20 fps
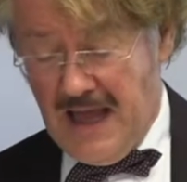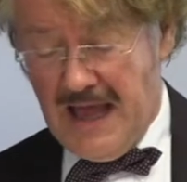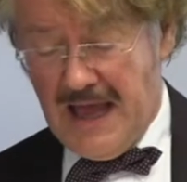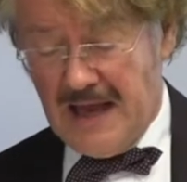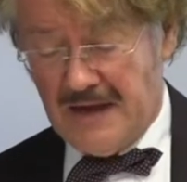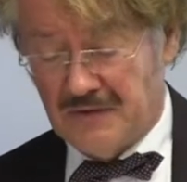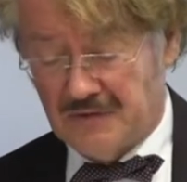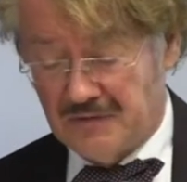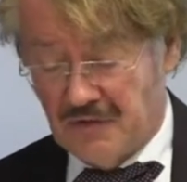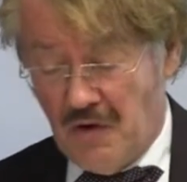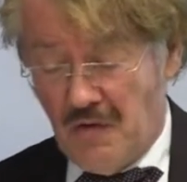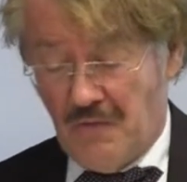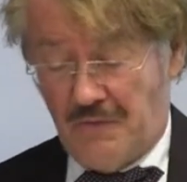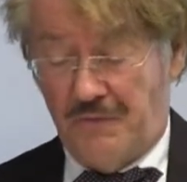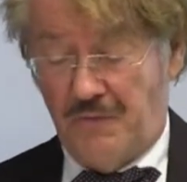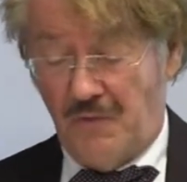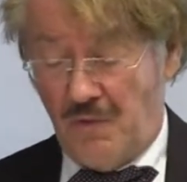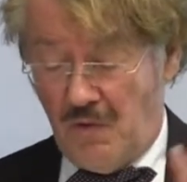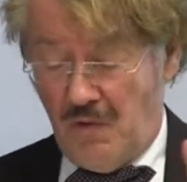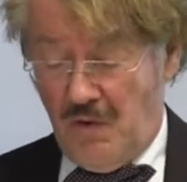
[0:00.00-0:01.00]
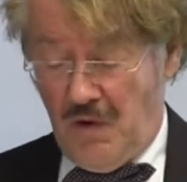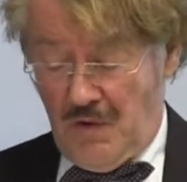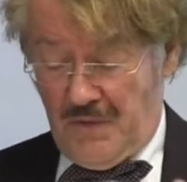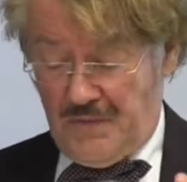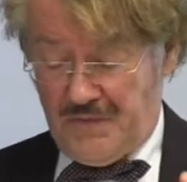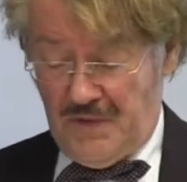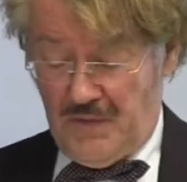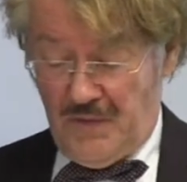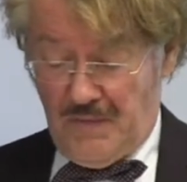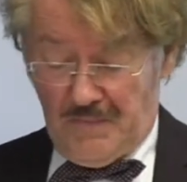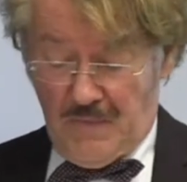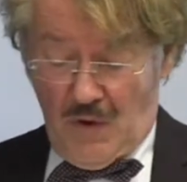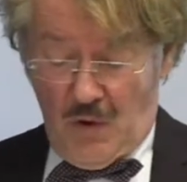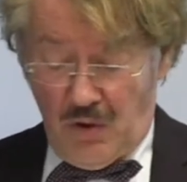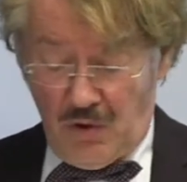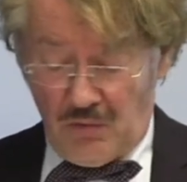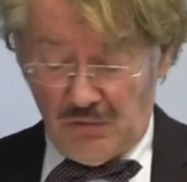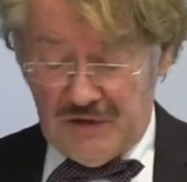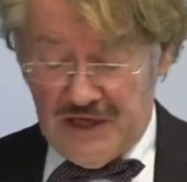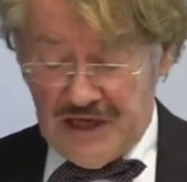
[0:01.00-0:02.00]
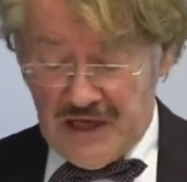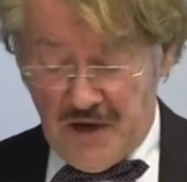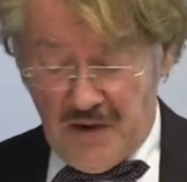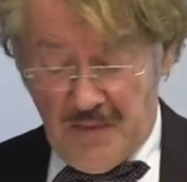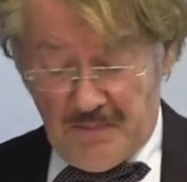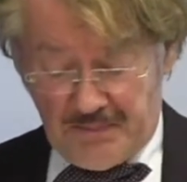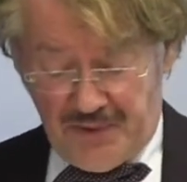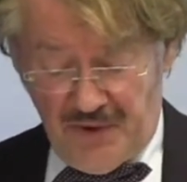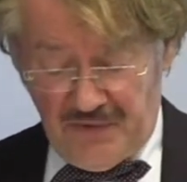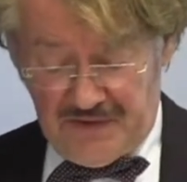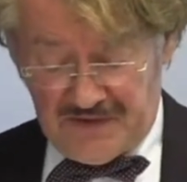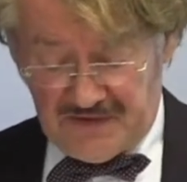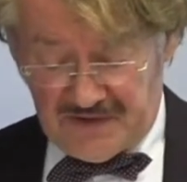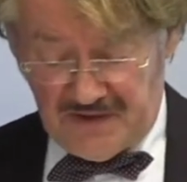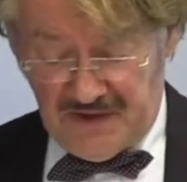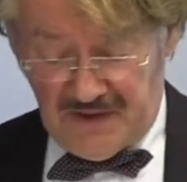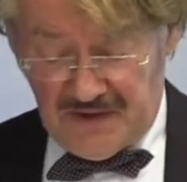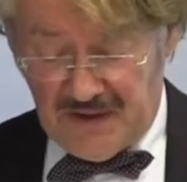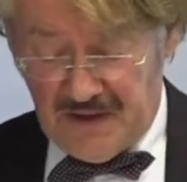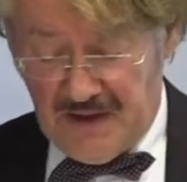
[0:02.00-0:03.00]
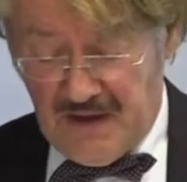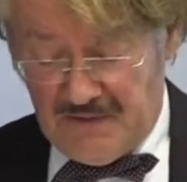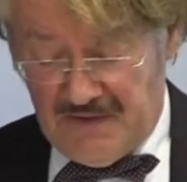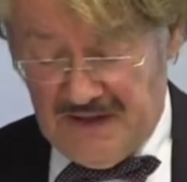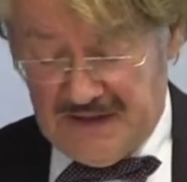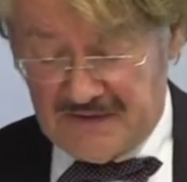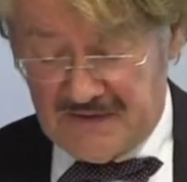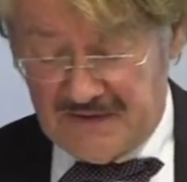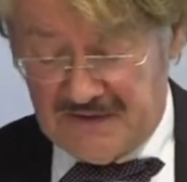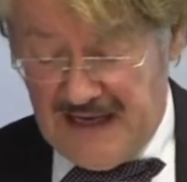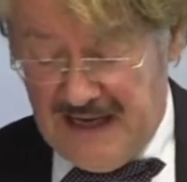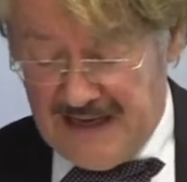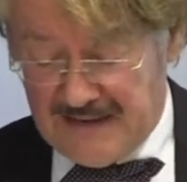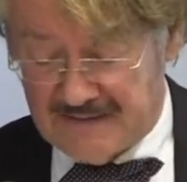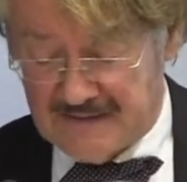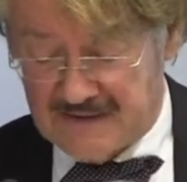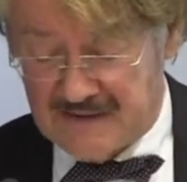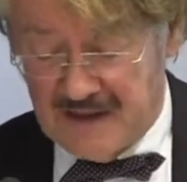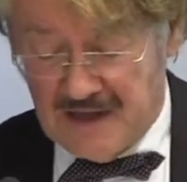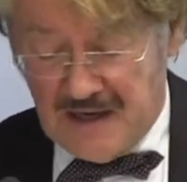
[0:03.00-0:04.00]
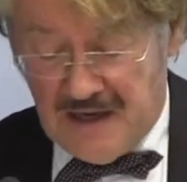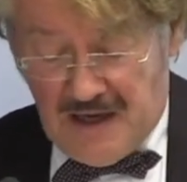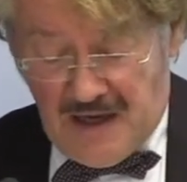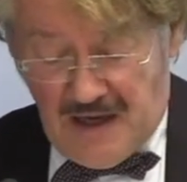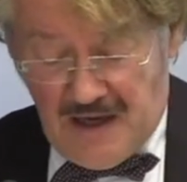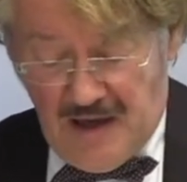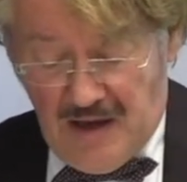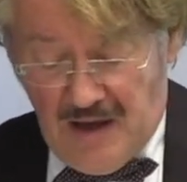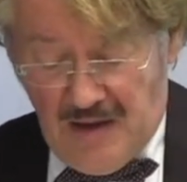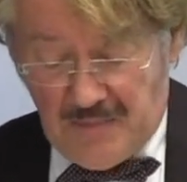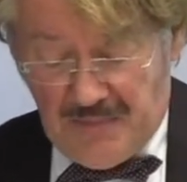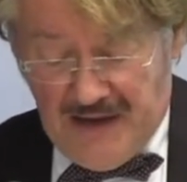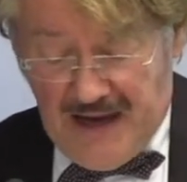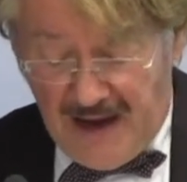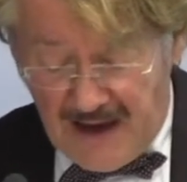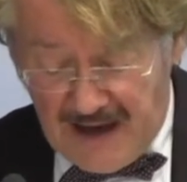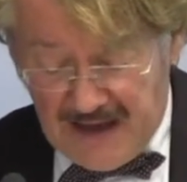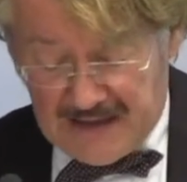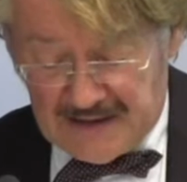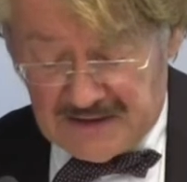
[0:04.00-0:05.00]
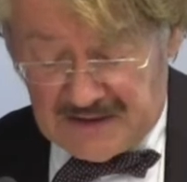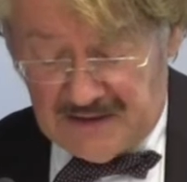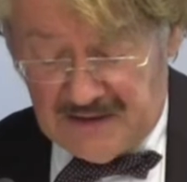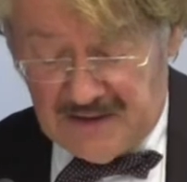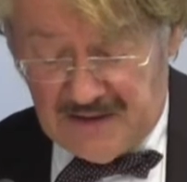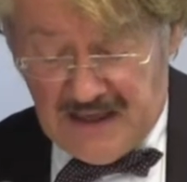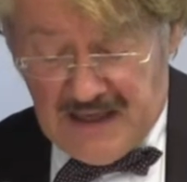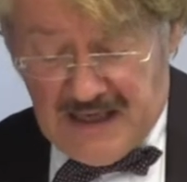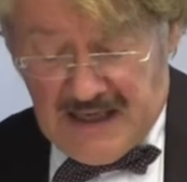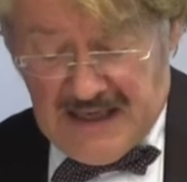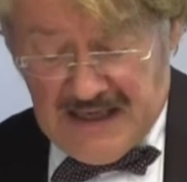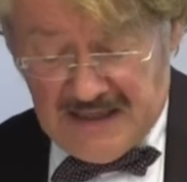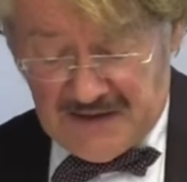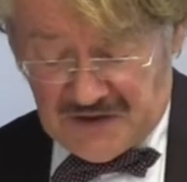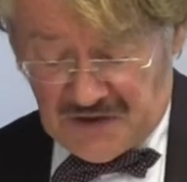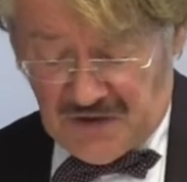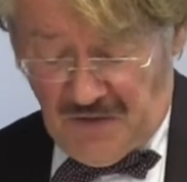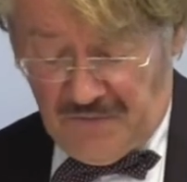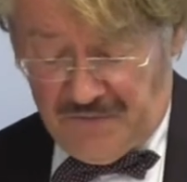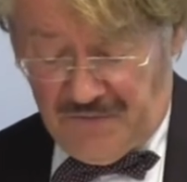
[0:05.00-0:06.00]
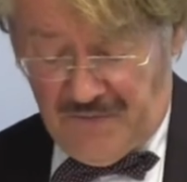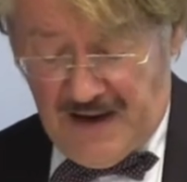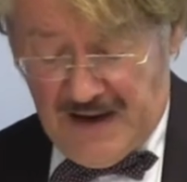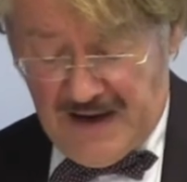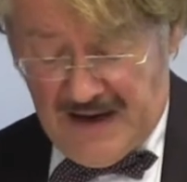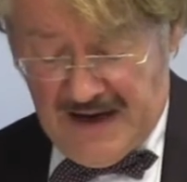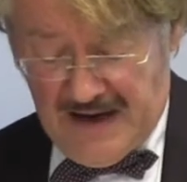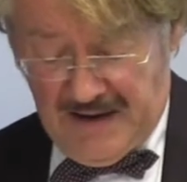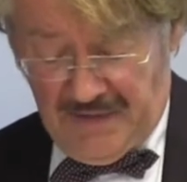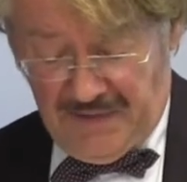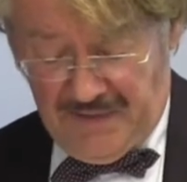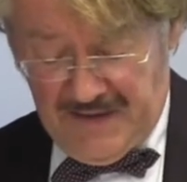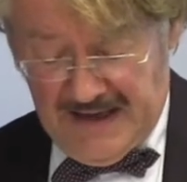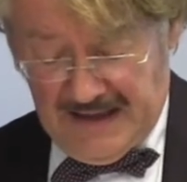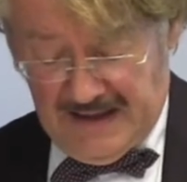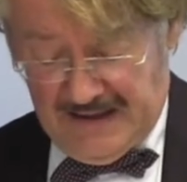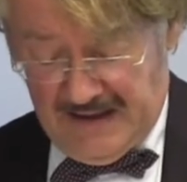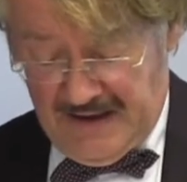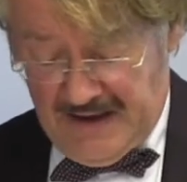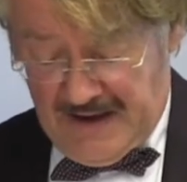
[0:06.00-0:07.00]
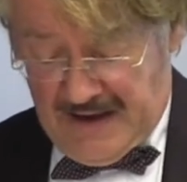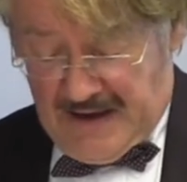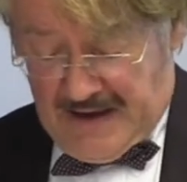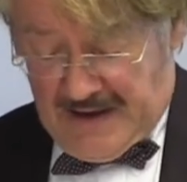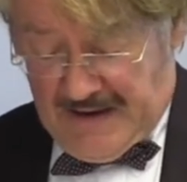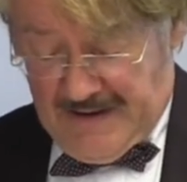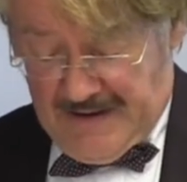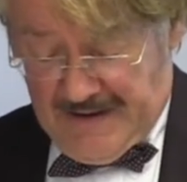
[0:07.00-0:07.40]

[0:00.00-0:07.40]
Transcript: and for the holy person that stands behind. Insofar, I think